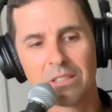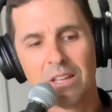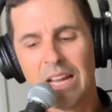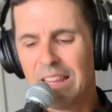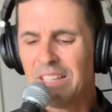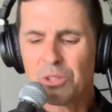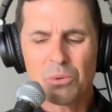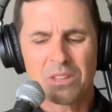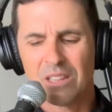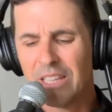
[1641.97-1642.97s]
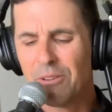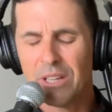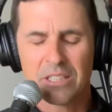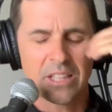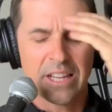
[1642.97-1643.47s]
it. And then too with the
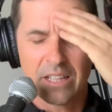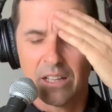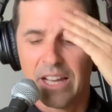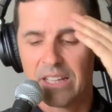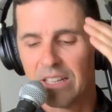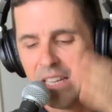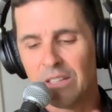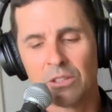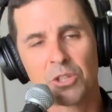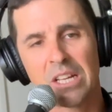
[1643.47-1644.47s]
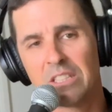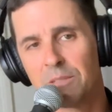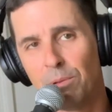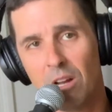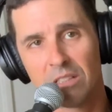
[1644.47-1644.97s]
lyrics, like again, check
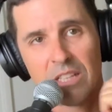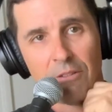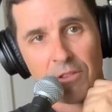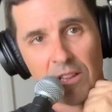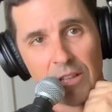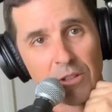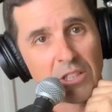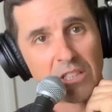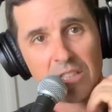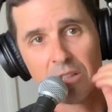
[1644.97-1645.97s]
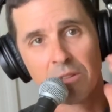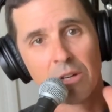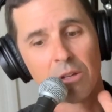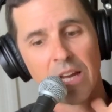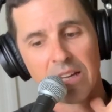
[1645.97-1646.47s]
these blogs out for the lyrics because
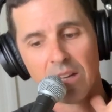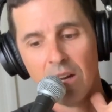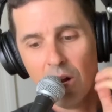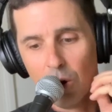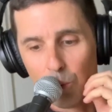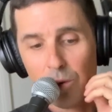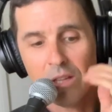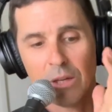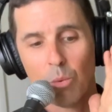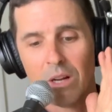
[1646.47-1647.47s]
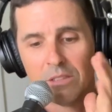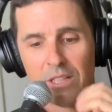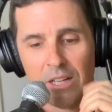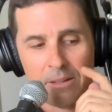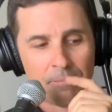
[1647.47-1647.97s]
they're like really well
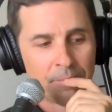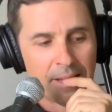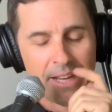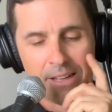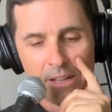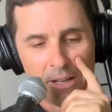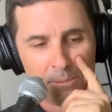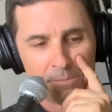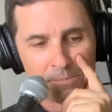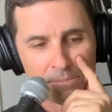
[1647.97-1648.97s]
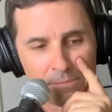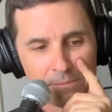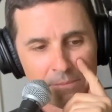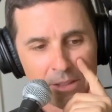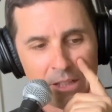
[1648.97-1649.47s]
done, and
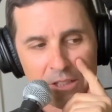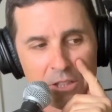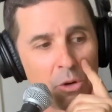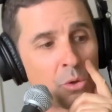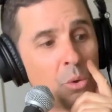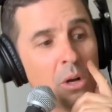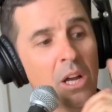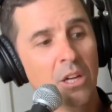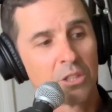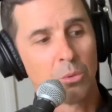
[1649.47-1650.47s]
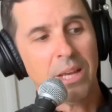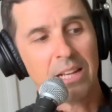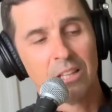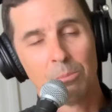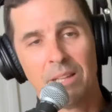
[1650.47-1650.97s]
it's so cool. So we
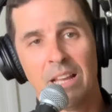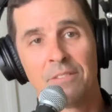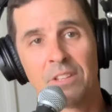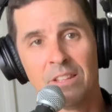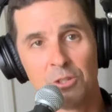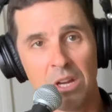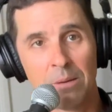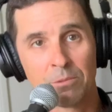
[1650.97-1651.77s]
got a little bit left in the